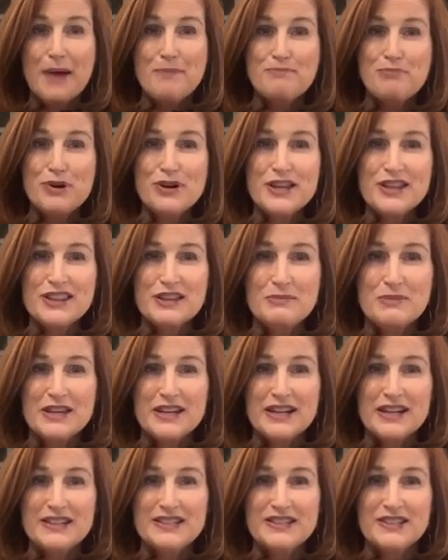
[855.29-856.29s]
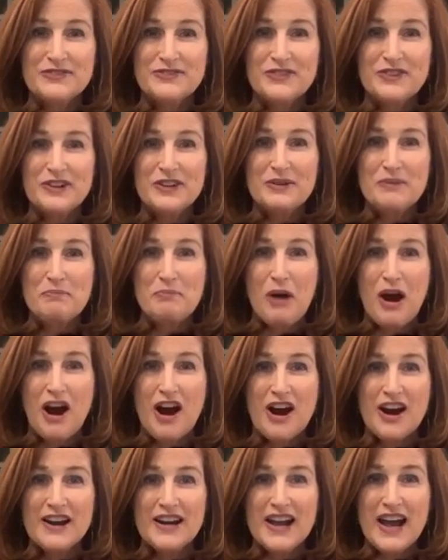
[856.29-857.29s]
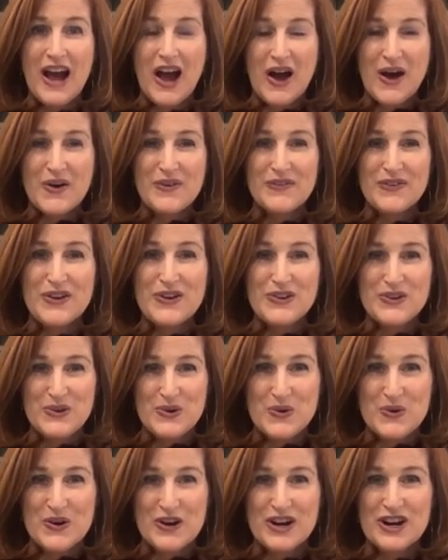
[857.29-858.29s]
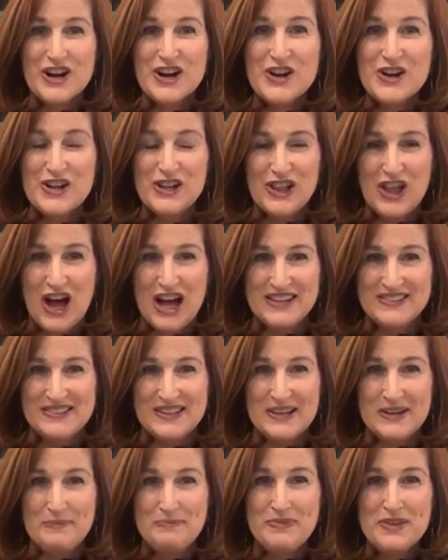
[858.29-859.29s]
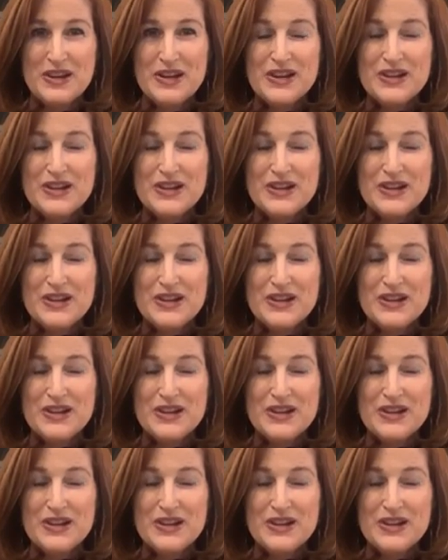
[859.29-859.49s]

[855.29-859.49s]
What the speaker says: and putting them in a different part of your closet.